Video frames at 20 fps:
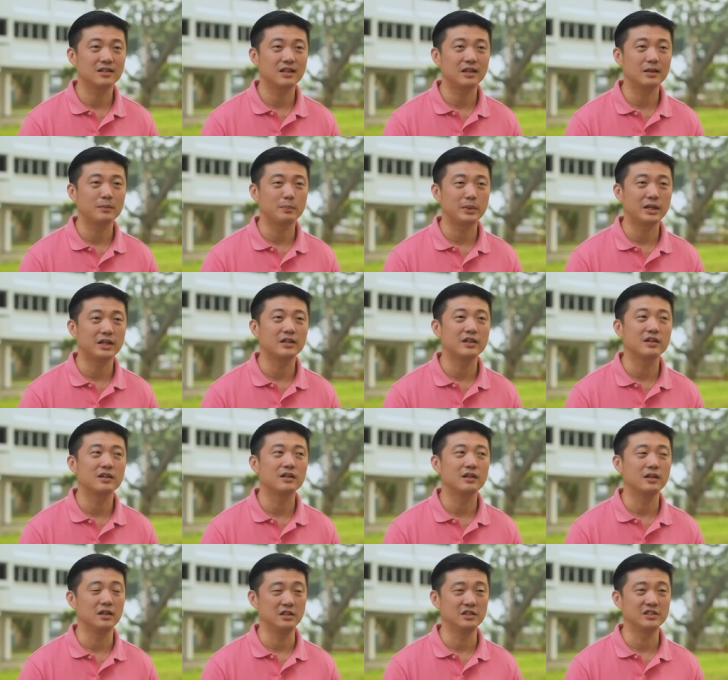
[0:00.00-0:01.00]
like being
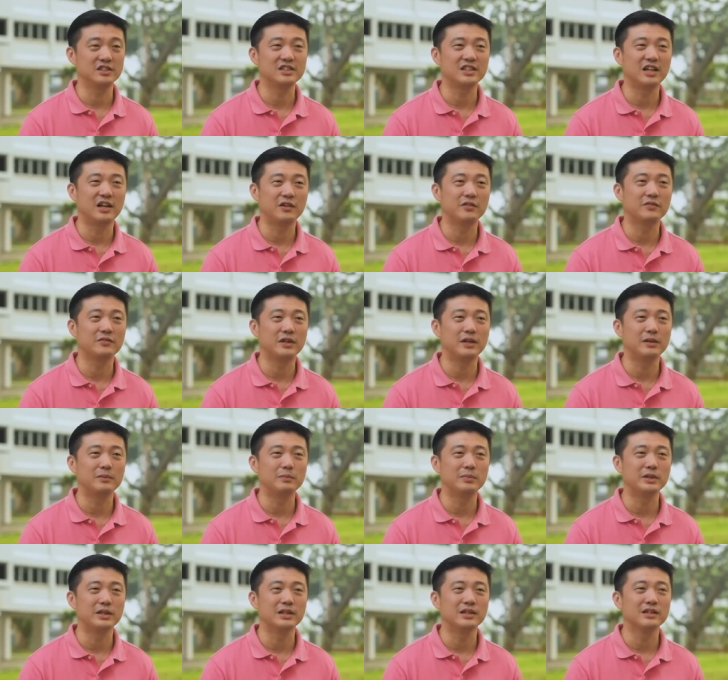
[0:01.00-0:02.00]
herself
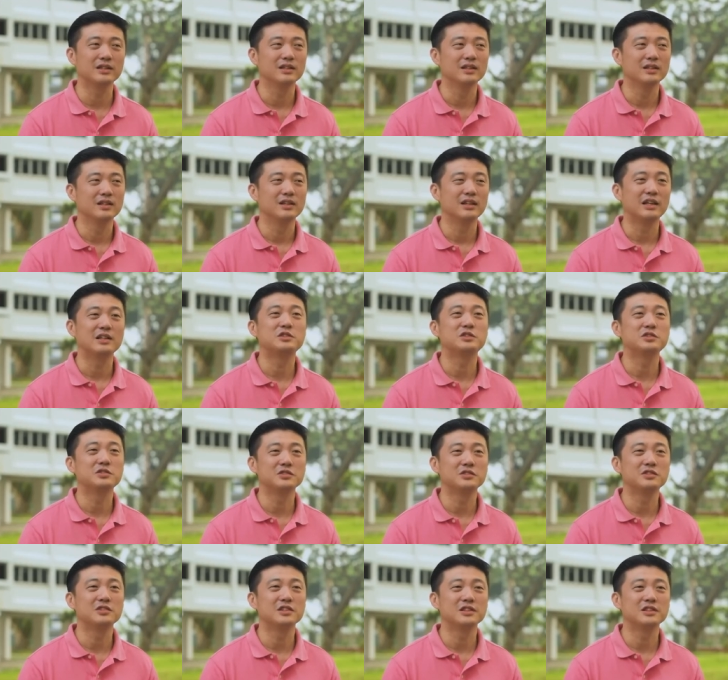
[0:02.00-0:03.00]
and being like, true to